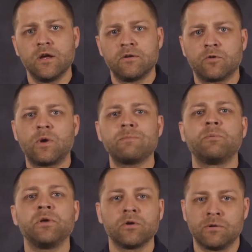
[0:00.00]
For Rebel
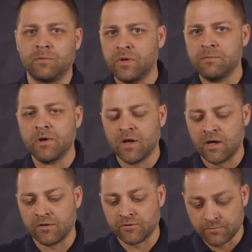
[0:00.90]
Pilgrim, when
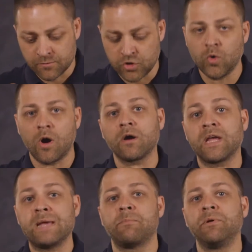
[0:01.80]
we do our
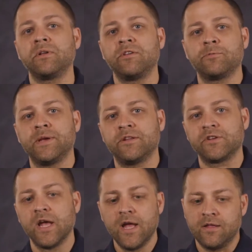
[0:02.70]
capabilities pitch,